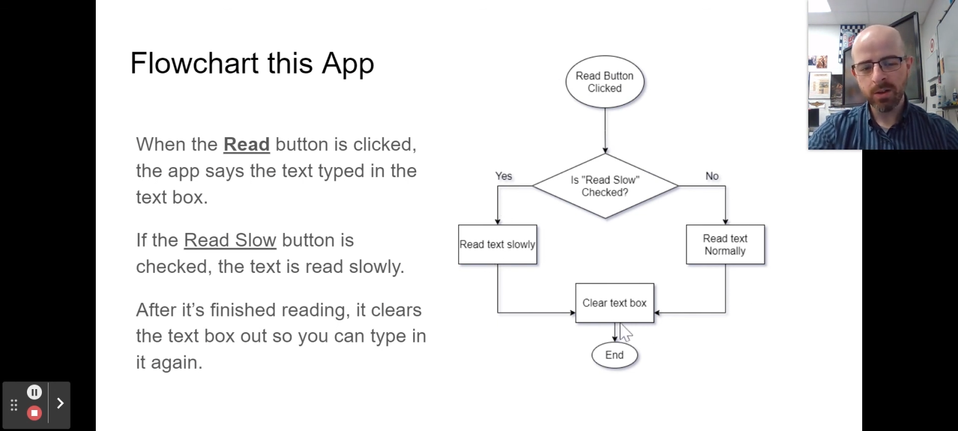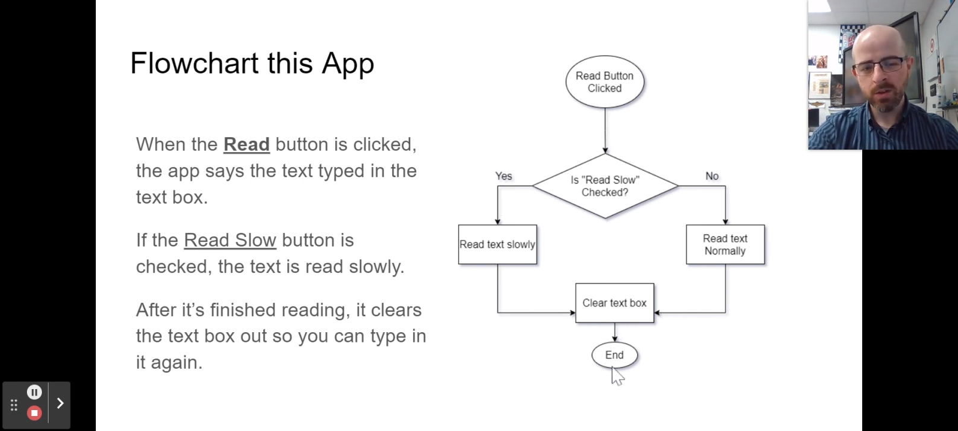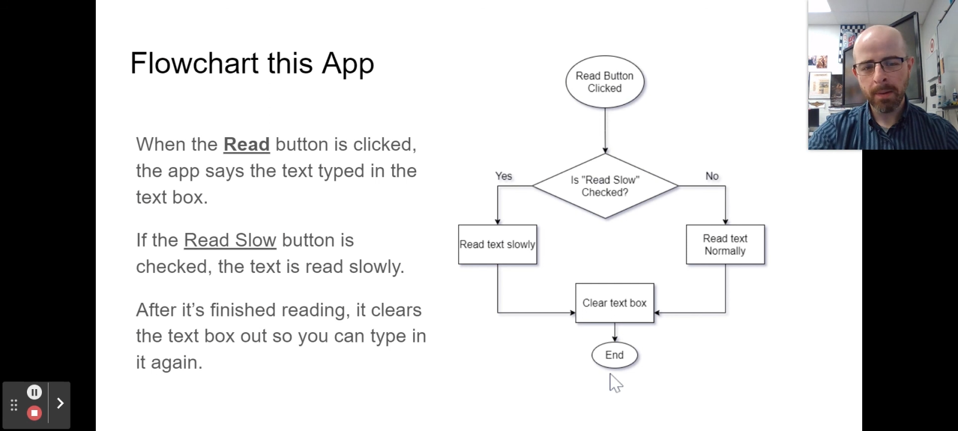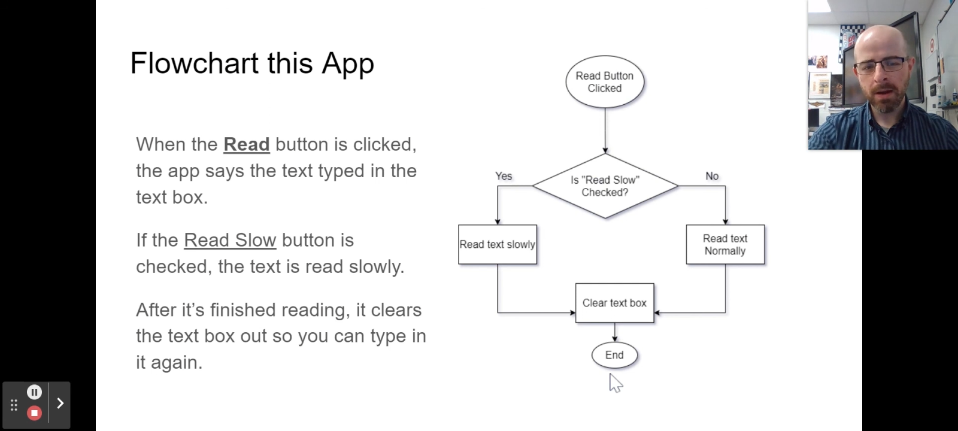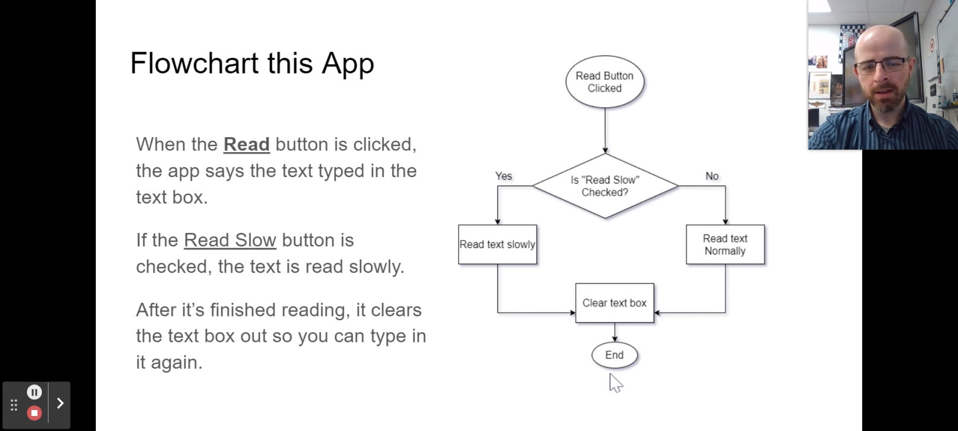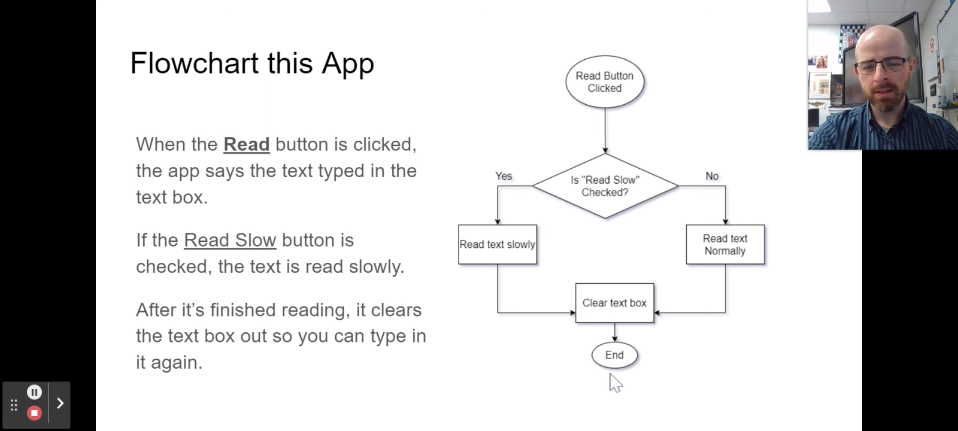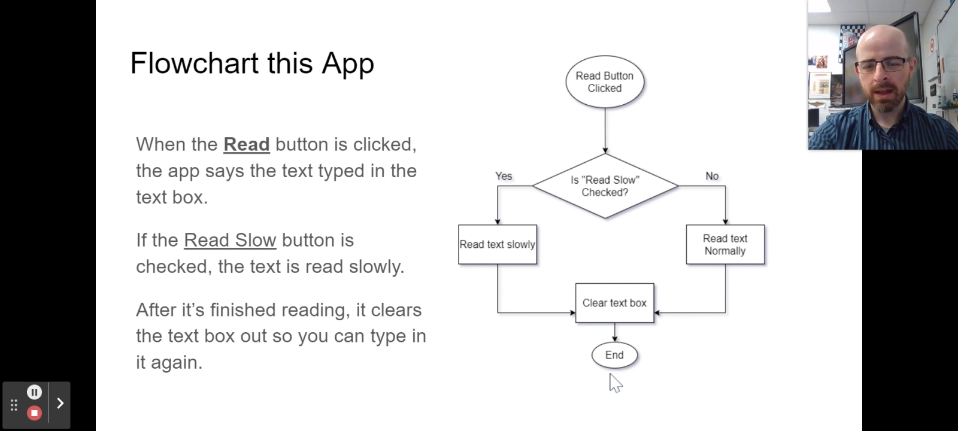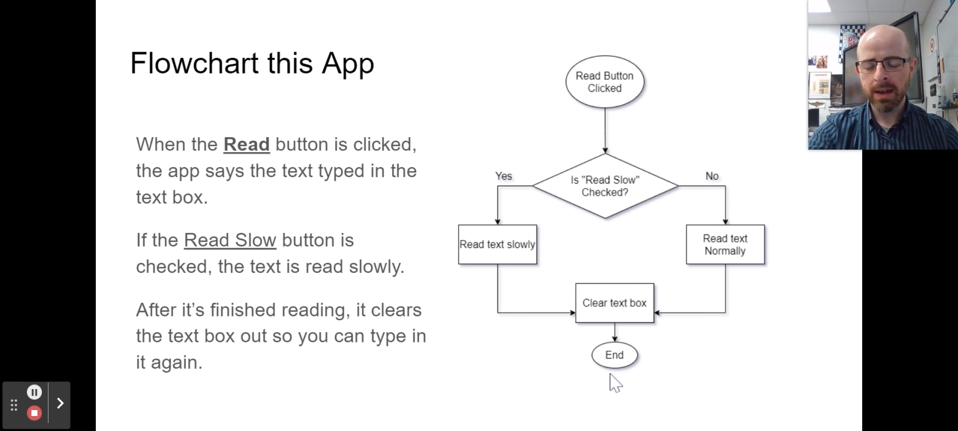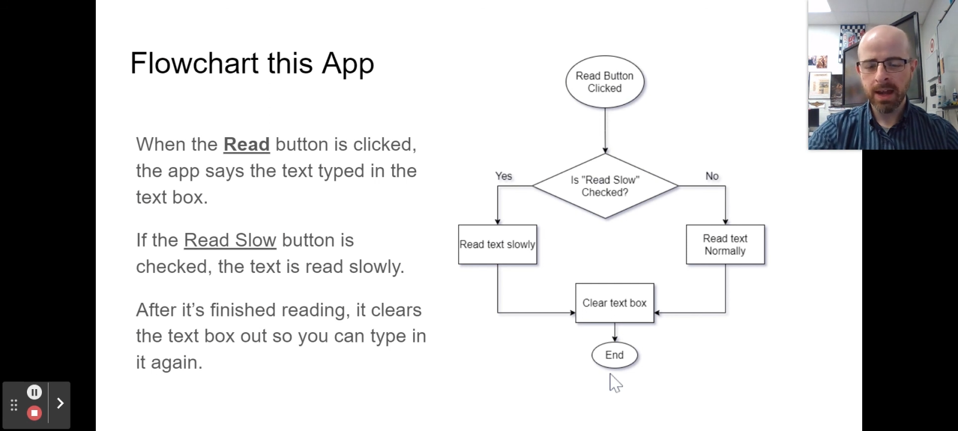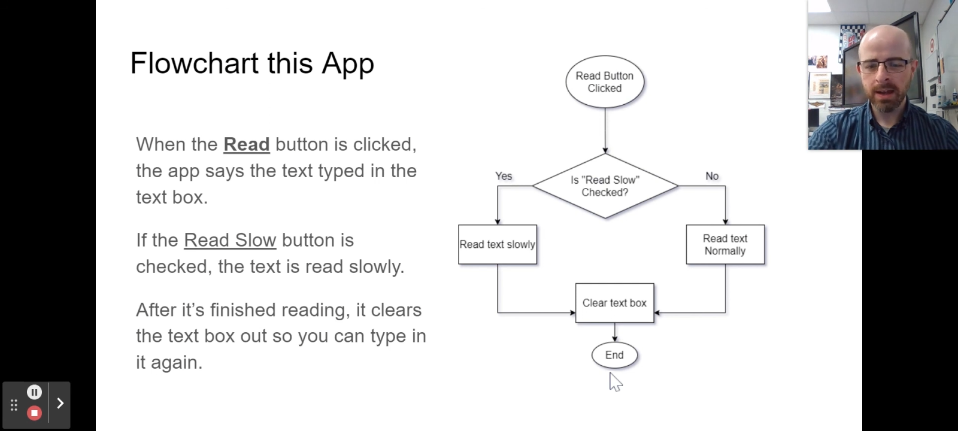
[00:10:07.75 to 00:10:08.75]
clear the
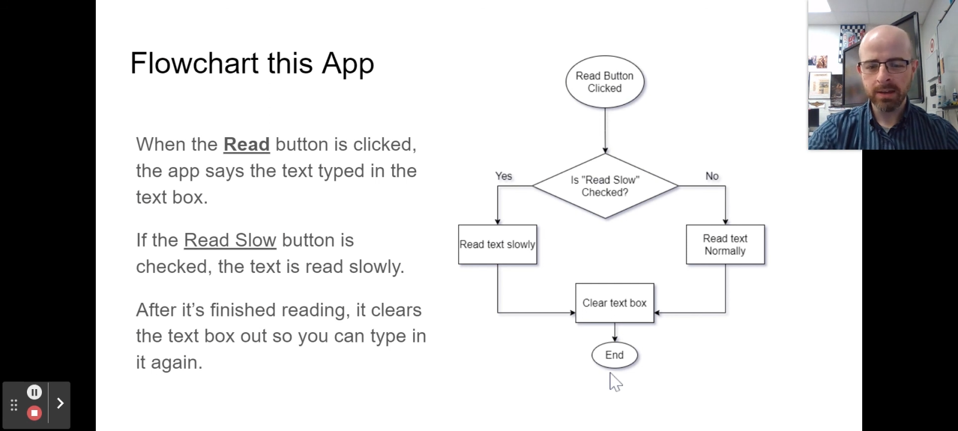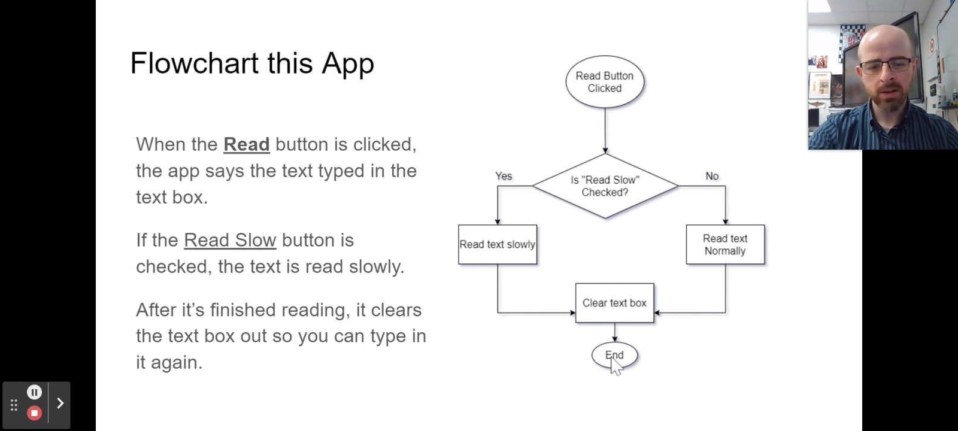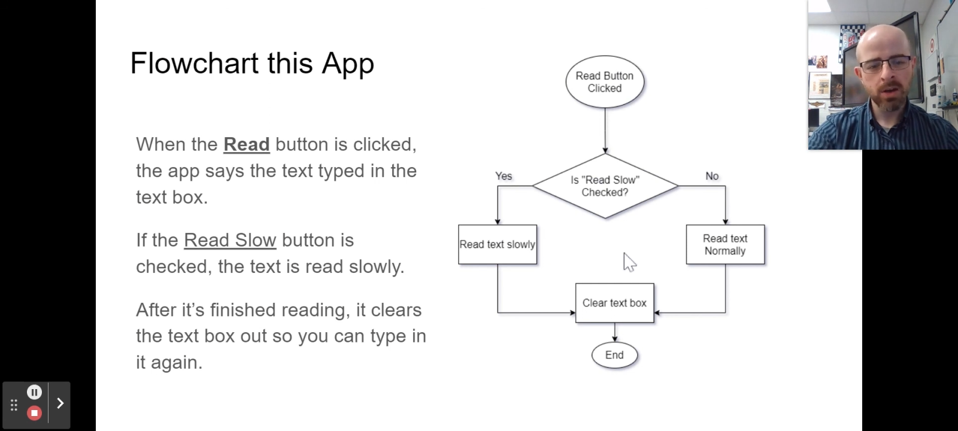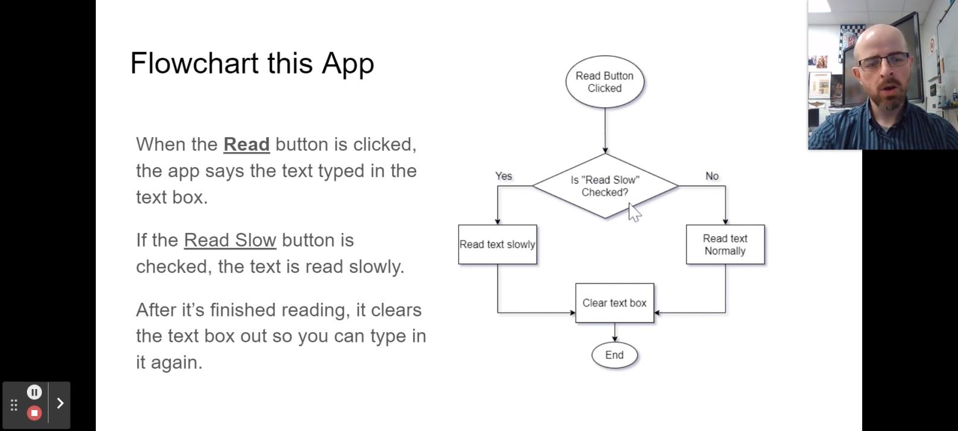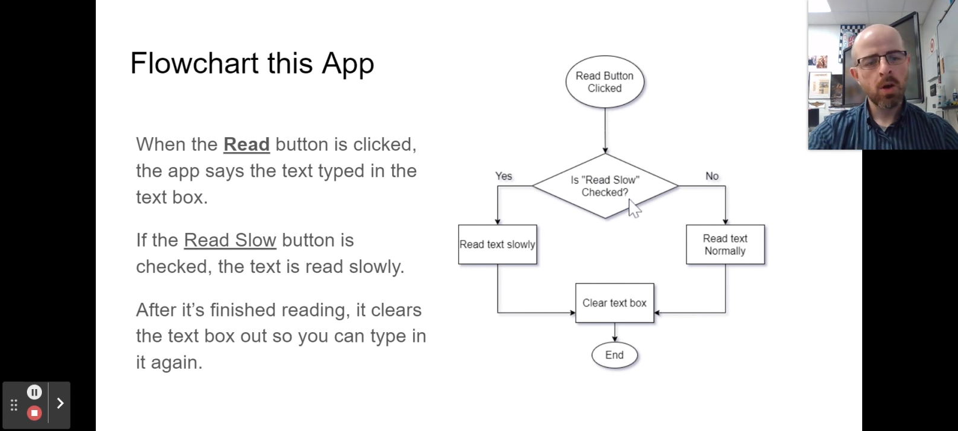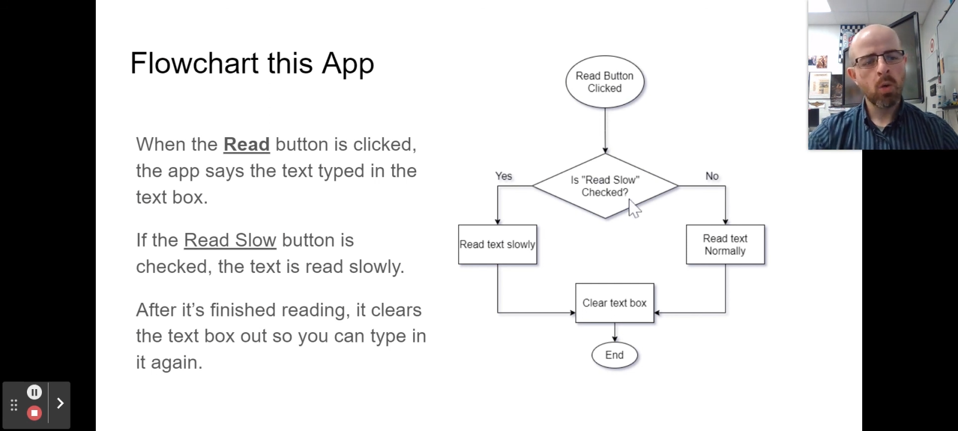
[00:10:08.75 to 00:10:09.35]
box, and end.